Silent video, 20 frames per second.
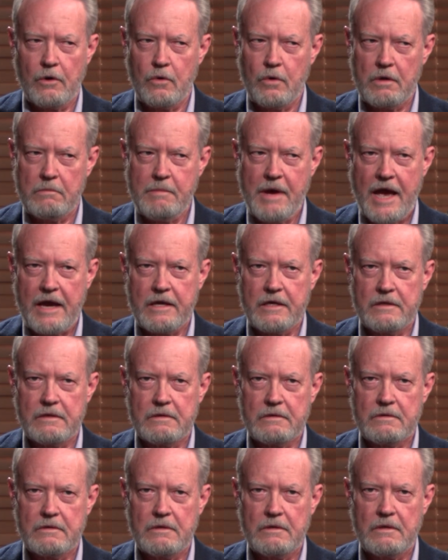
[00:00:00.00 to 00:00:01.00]
going back
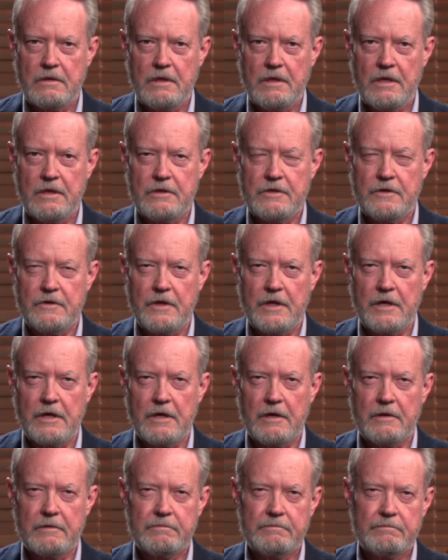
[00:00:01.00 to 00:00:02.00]
into
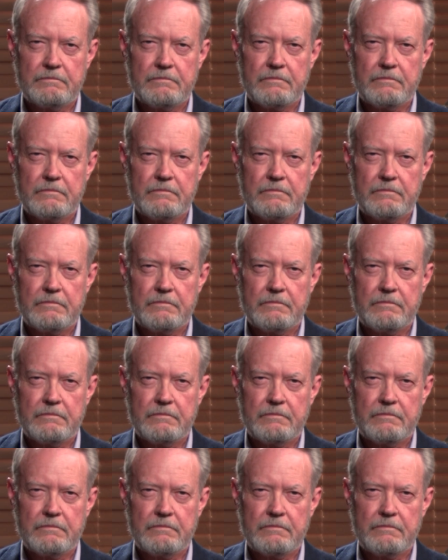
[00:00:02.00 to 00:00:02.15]
the